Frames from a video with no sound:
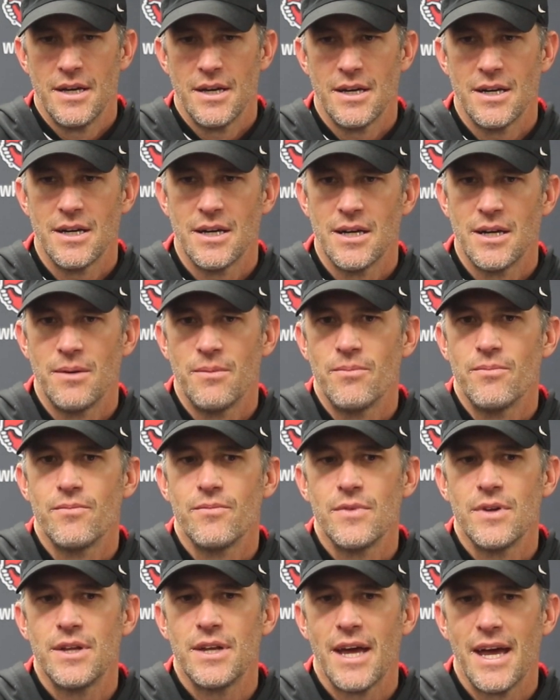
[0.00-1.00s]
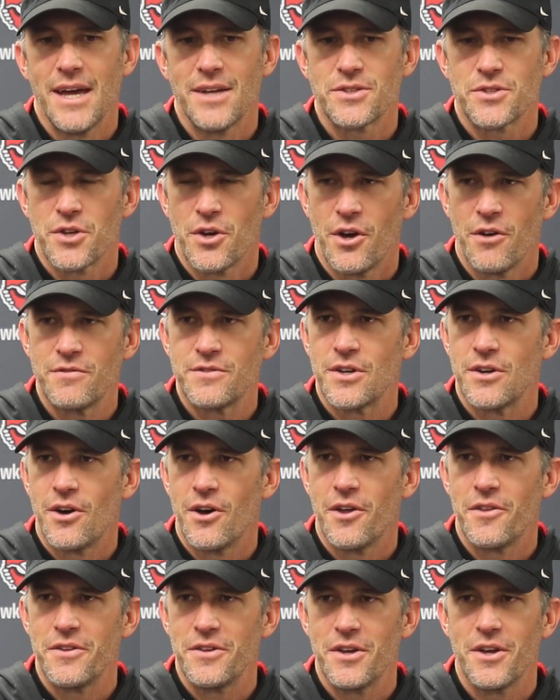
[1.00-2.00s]
hats off to
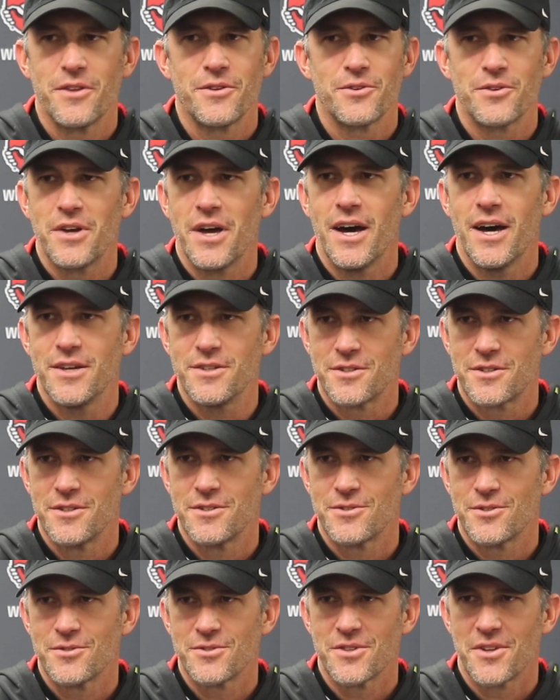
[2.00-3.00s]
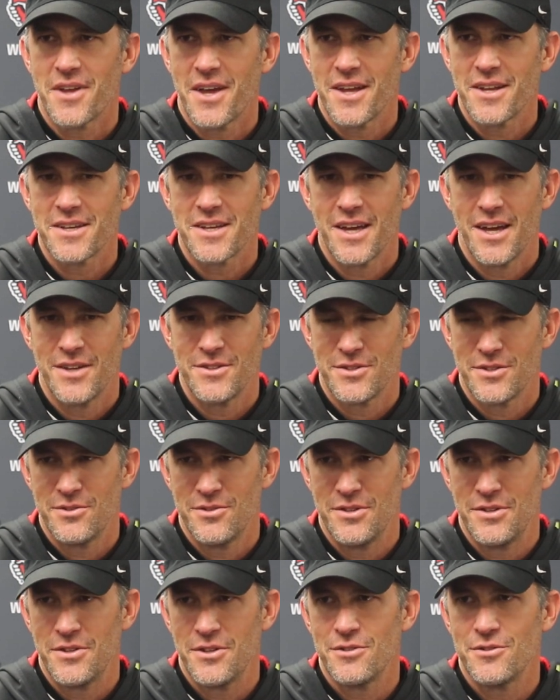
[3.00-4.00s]
all the other guys, because there's a lot of guys that
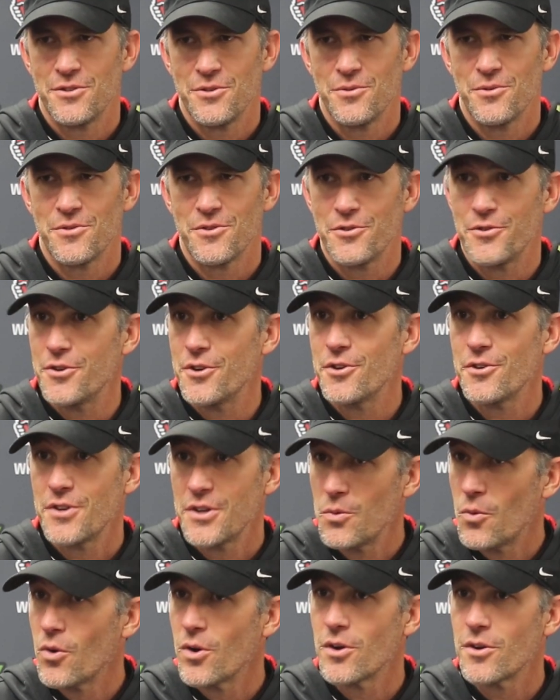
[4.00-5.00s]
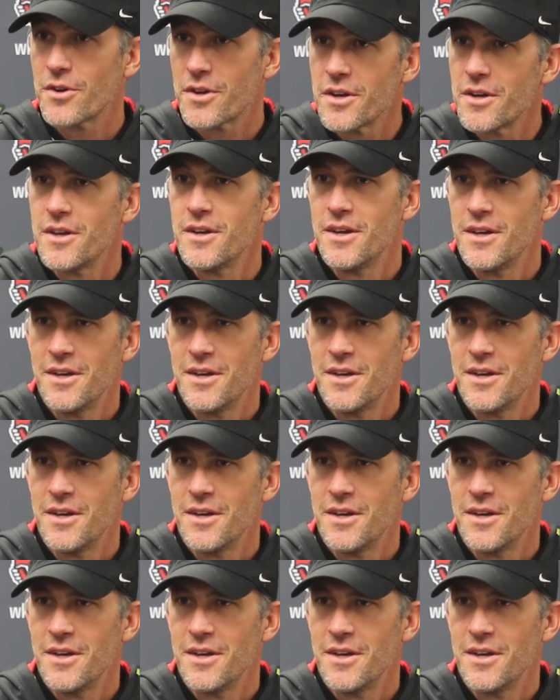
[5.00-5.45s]
are in there doing the dirty work